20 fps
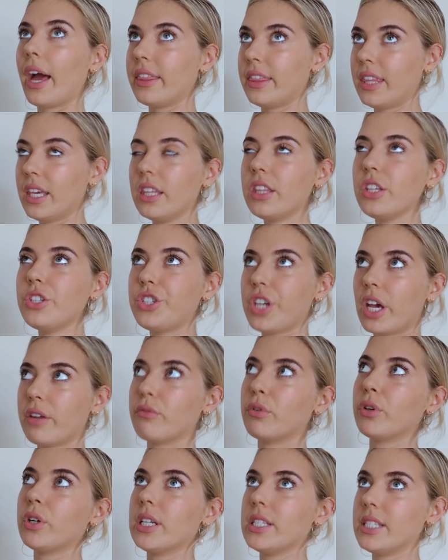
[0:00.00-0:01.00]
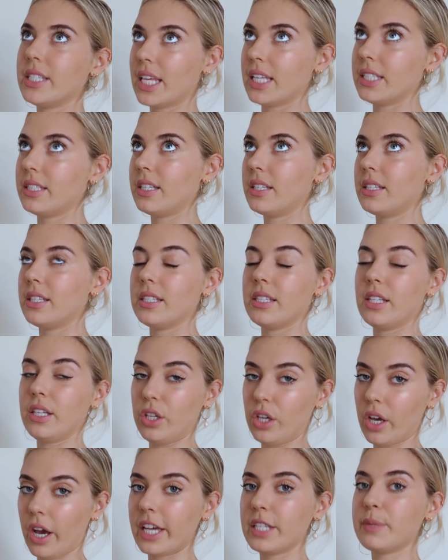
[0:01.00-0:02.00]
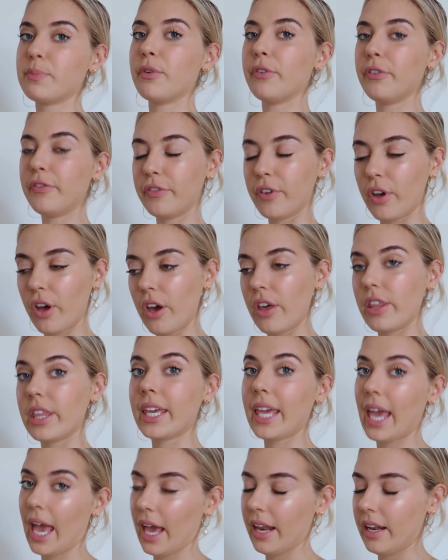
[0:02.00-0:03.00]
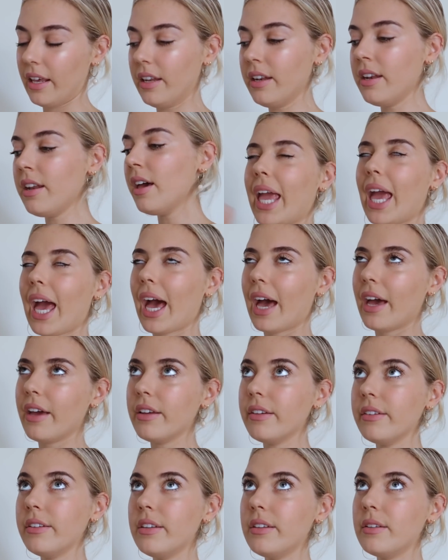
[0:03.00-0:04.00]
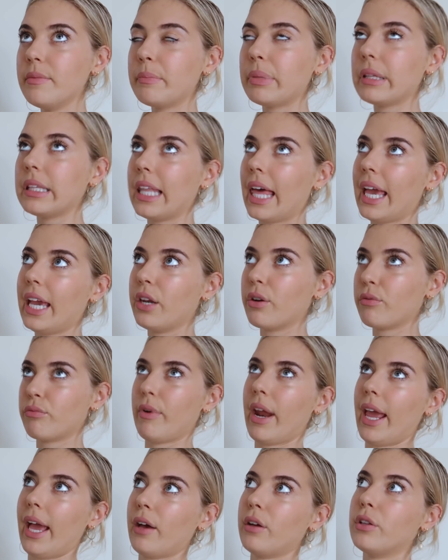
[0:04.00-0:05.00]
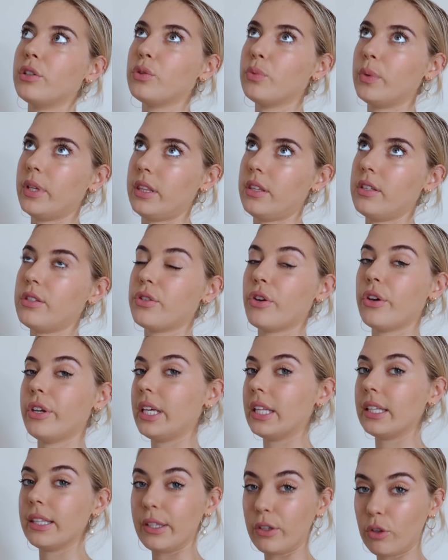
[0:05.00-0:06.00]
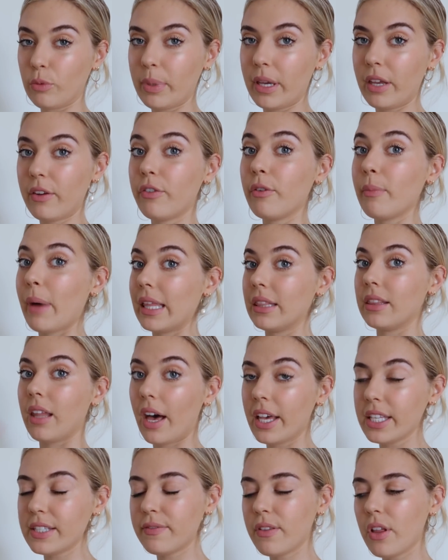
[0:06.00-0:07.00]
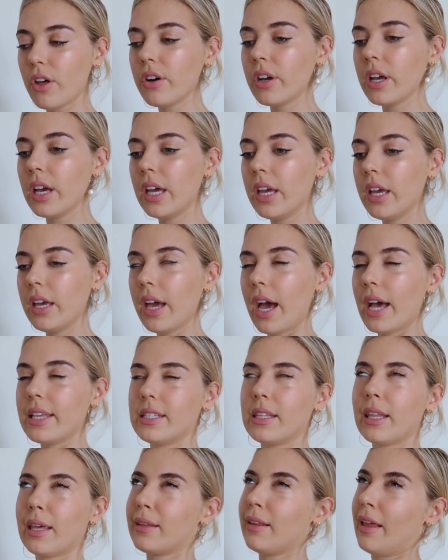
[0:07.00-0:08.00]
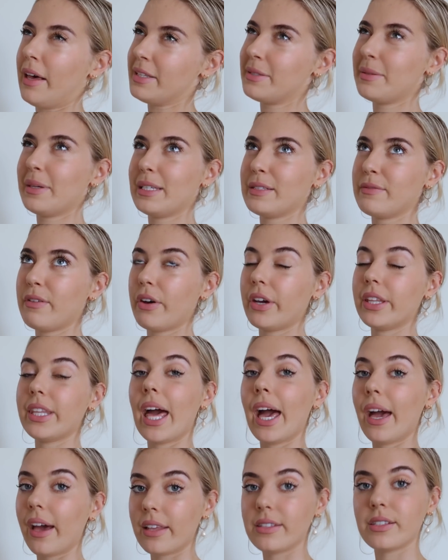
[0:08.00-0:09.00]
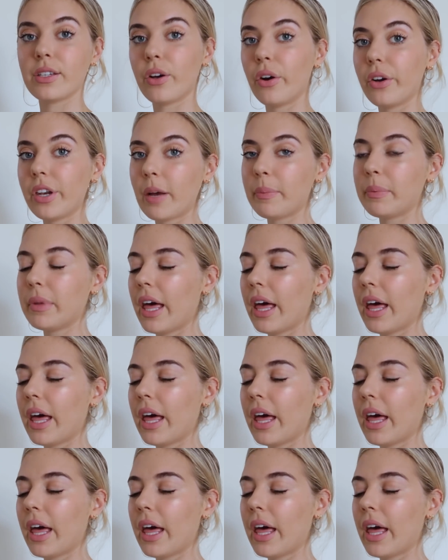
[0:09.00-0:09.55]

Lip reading: I think the general consensus is that you guys prefer the Canon. I had played around with the Sony a little bit for my last vlog, as in like last week's vlog, and that hasn't gone